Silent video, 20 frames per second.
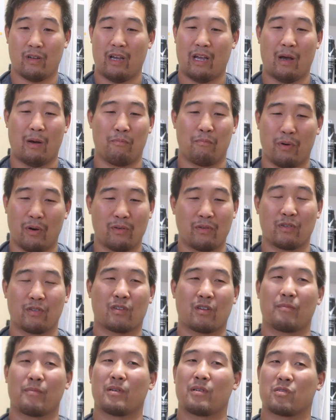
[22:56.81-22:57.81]
Our bond is
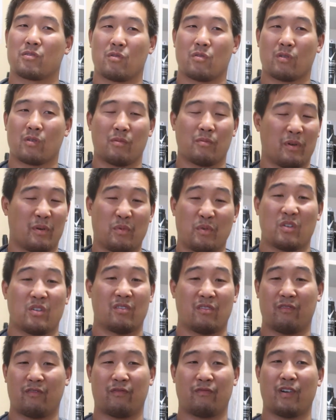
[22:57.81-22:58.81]
going to be stronger, but we're
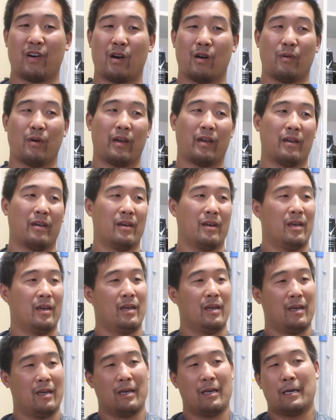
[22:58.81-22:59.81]
just far away.
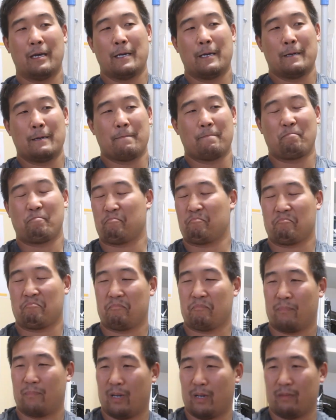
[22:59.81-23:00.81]

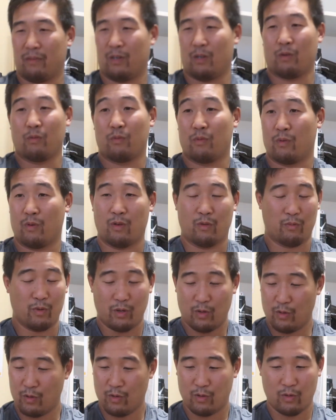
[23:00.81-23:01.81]
But we
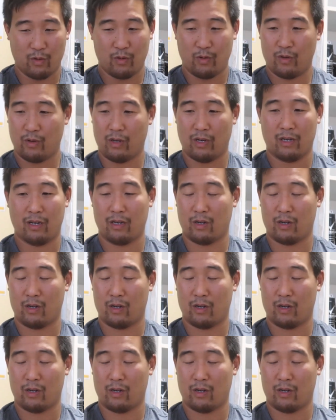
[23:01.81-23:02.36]
do